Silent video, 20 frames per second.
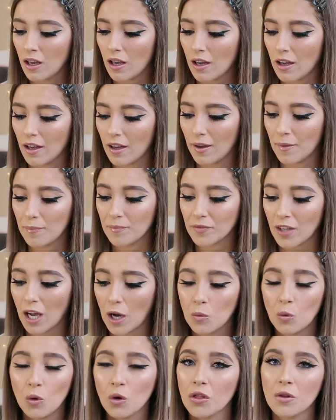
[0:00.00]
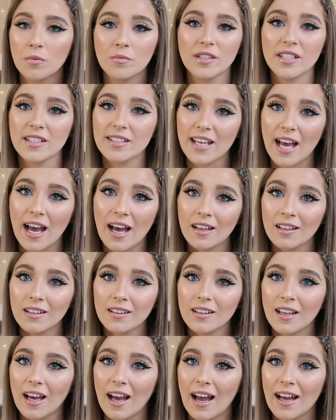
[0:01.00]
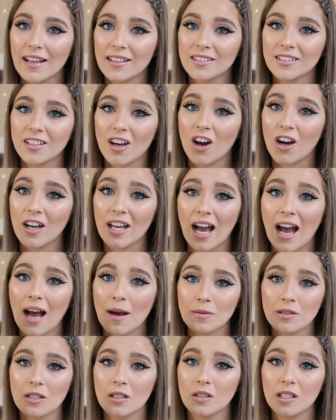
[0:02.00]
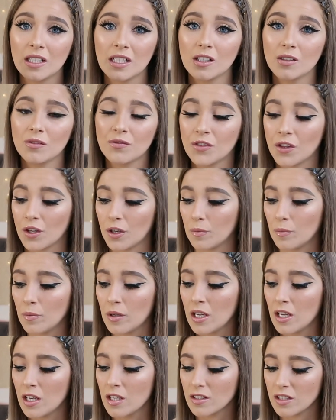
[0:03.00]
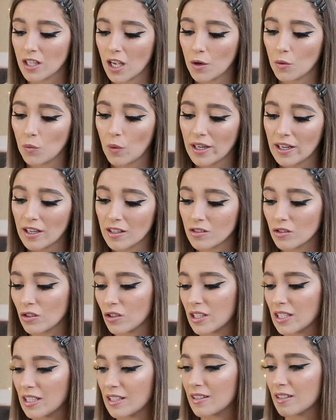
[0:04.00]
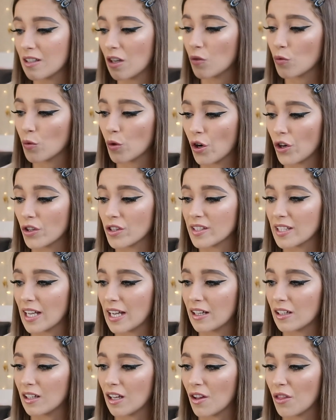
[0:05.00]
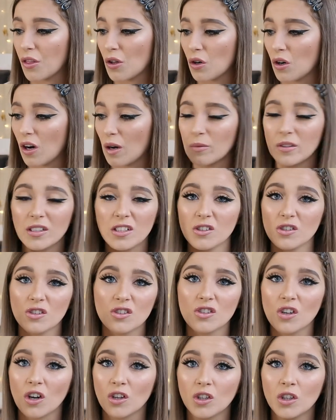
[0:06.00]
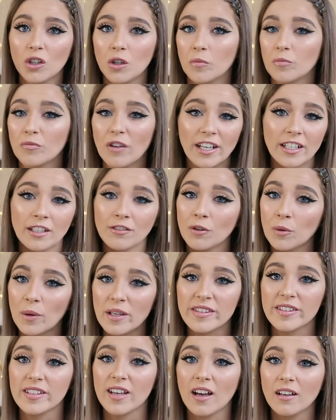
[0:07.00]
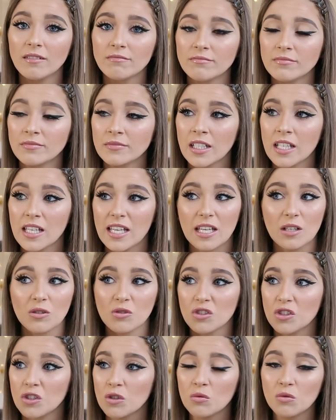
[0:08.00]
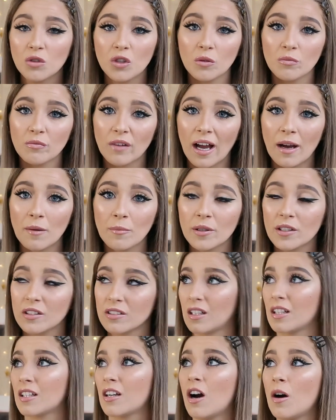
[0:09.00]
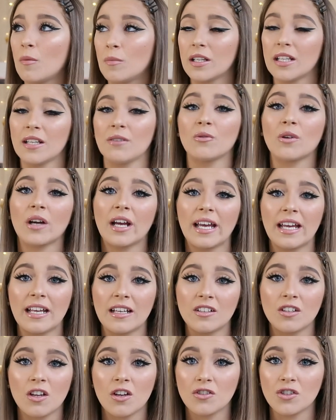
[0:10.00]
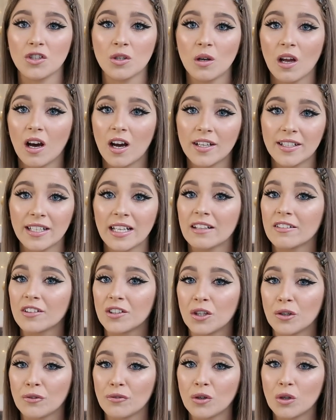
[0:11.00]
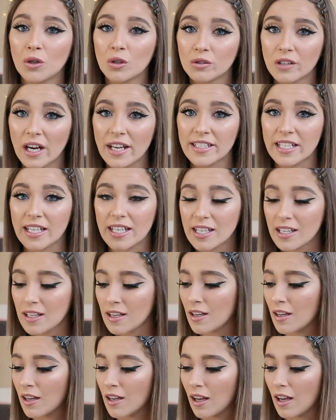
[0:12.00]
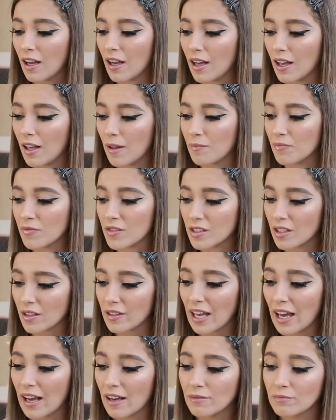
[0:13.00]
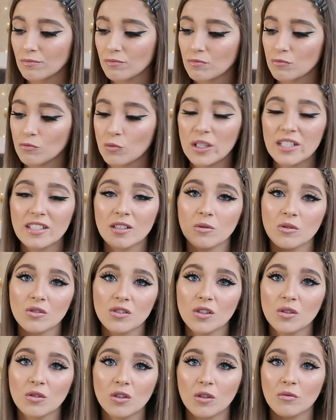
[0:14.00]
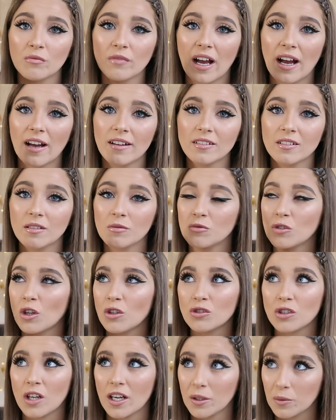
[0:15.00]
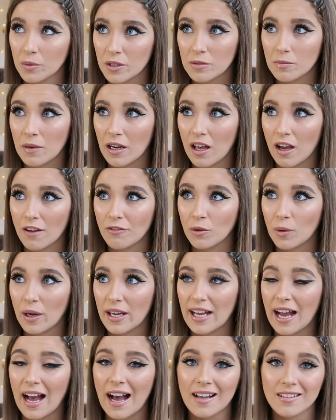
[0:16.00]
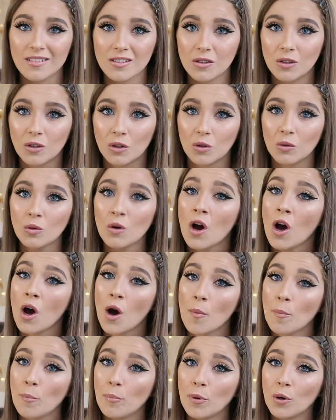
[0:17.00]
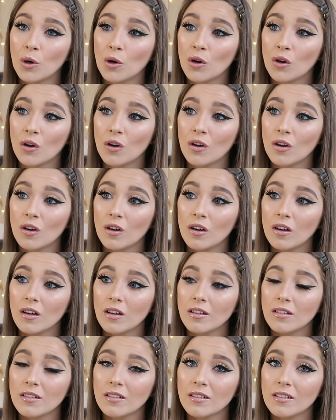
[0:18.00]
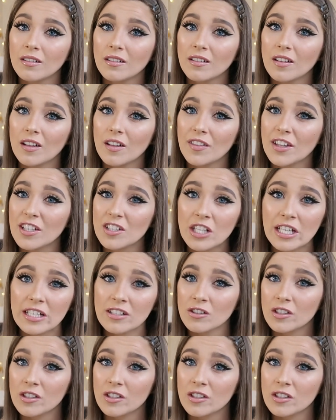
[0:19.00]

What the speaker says: I wore them to death and I absolutely loved them. So when I saw these were on sale, I thought I'm gonna just stock up, ready for winter. It'll soon come round because I can't believe we're in July near enough already. So yeah, winter will soon come round. Not trying to wish my life away at all, but this year's